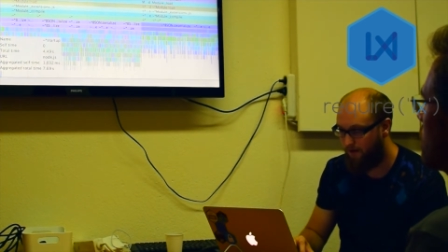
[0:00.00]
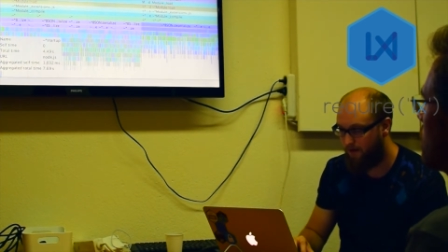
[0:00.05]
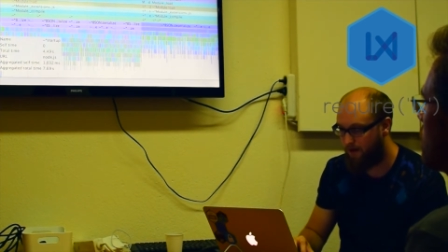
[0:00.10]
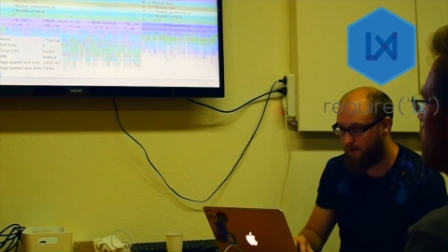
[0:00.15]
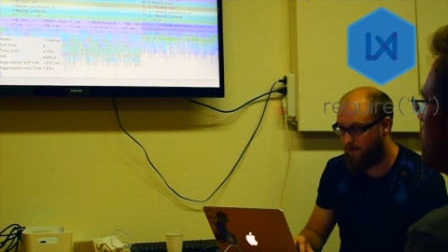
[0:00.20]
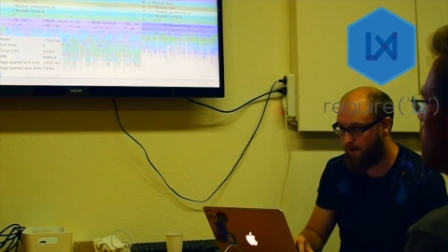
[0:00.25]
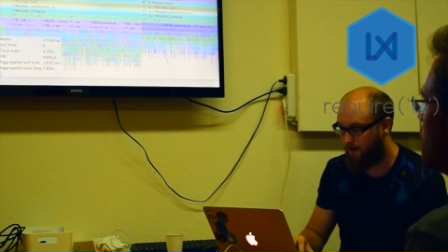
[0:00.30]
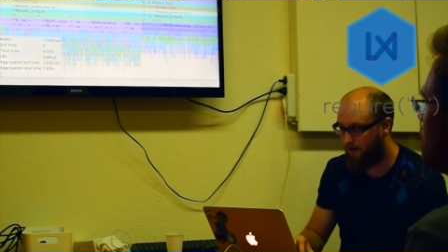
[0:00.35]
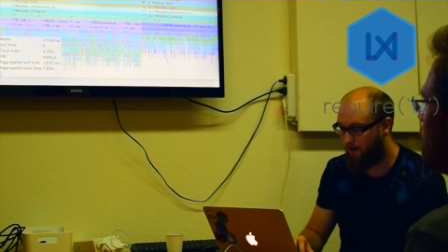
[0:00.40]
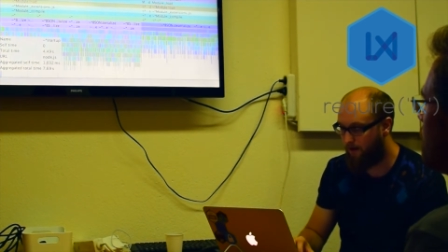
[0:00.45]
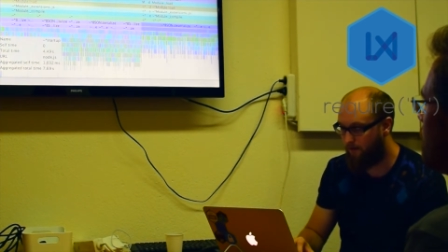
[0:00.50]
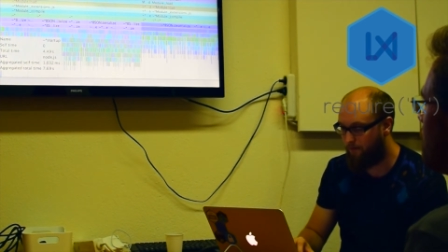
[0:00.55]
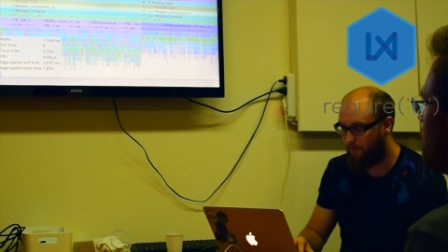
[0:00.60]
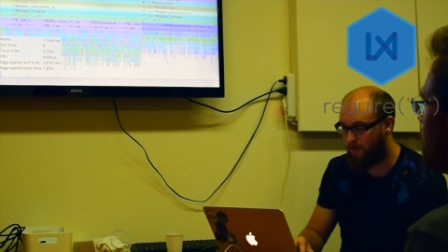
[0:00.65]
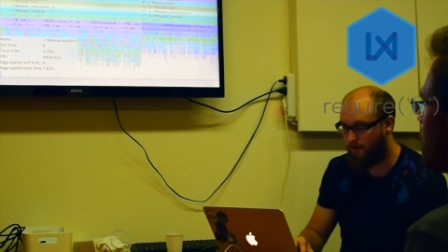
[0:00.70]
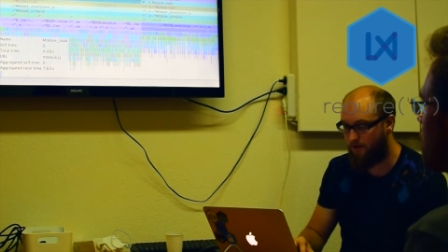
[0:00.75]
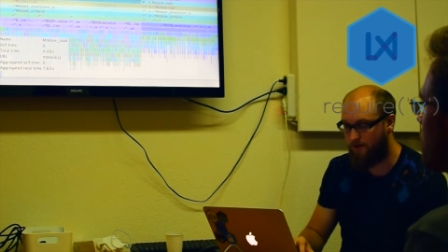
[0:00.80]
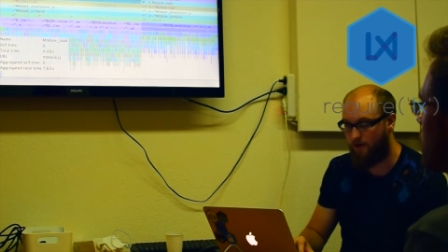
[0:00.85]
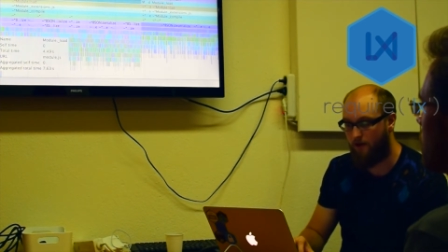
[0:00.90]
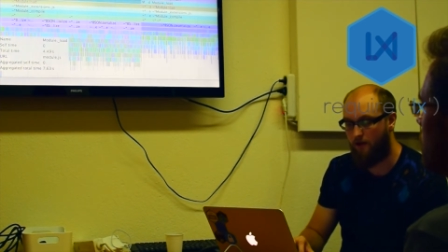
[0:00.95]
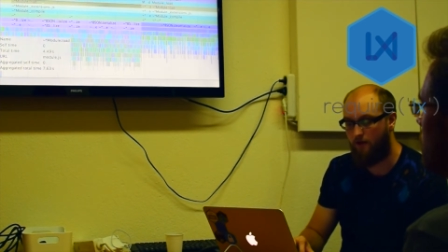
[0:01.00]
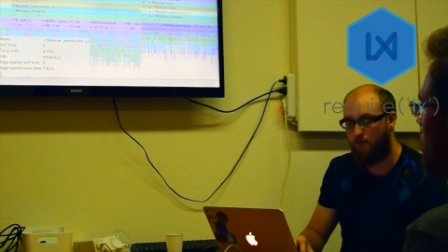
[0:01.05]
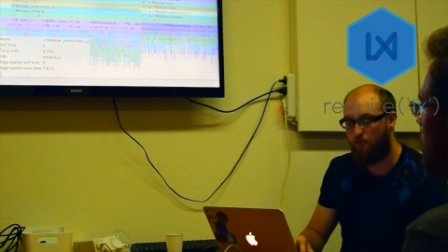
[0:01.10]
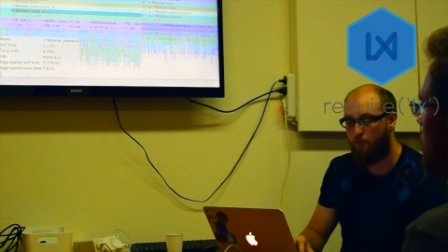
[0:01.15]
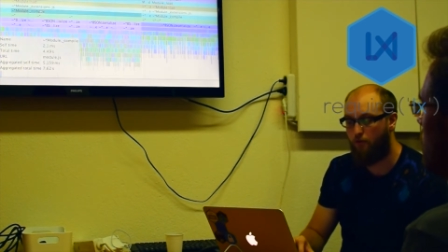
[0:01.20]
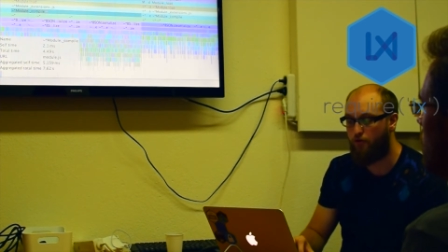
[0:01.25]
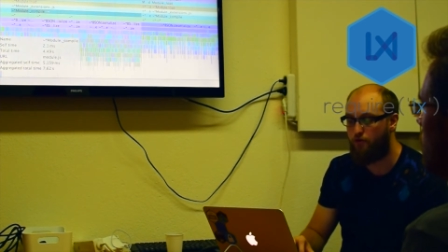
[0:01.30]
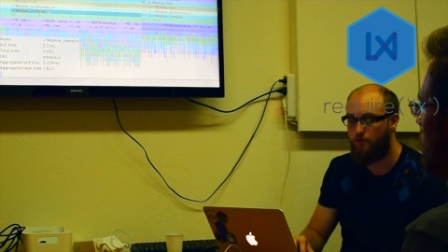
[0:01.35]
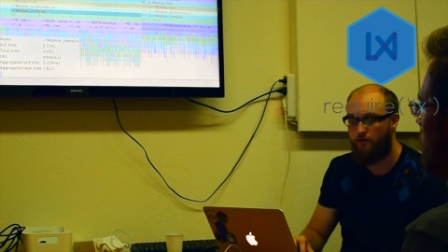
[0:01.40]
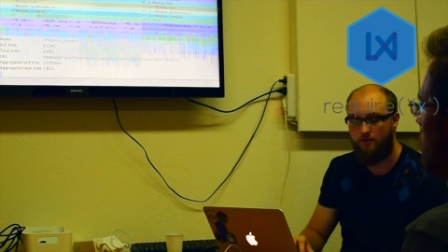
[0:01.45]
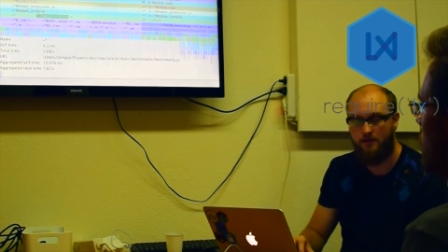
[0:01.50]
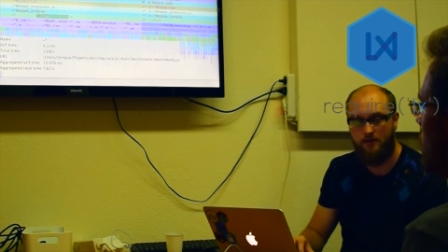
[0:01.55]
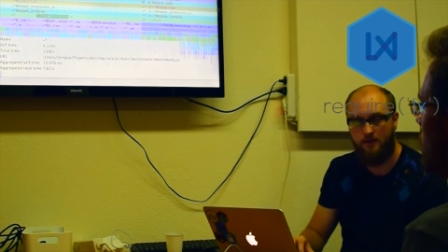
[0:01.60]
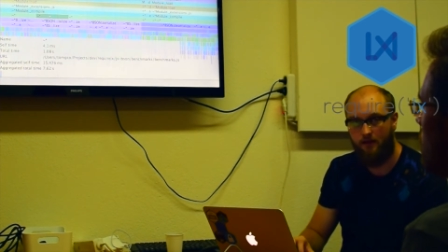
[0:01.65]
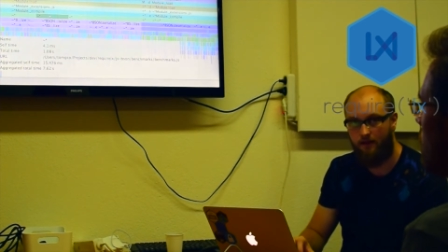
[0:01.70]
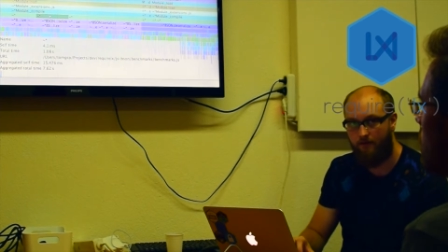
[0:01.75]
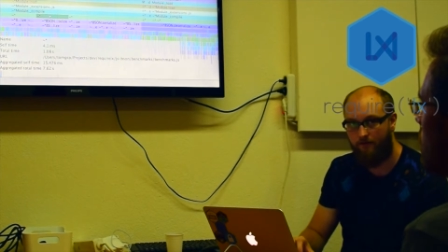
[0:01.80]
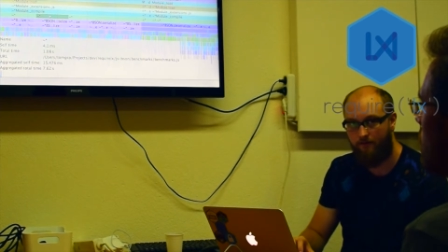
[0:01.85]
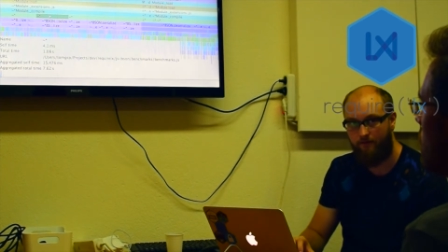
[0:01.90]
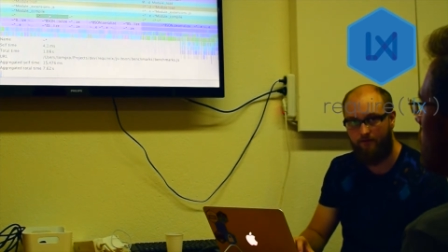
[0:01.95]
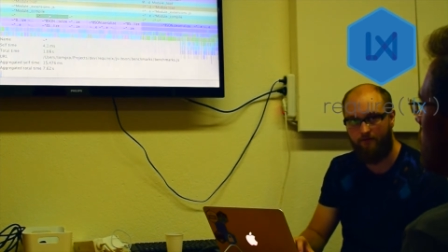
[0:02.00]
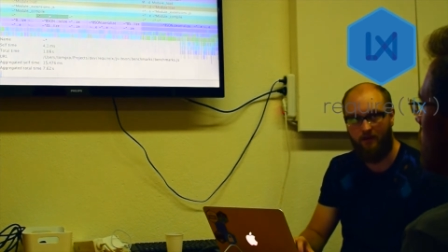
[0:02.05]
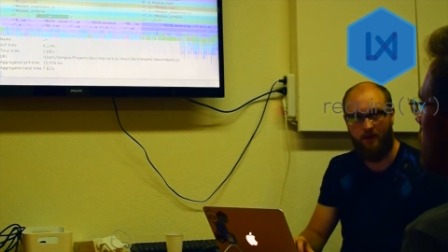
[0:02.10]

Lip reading: startup, it does a load of module stuff.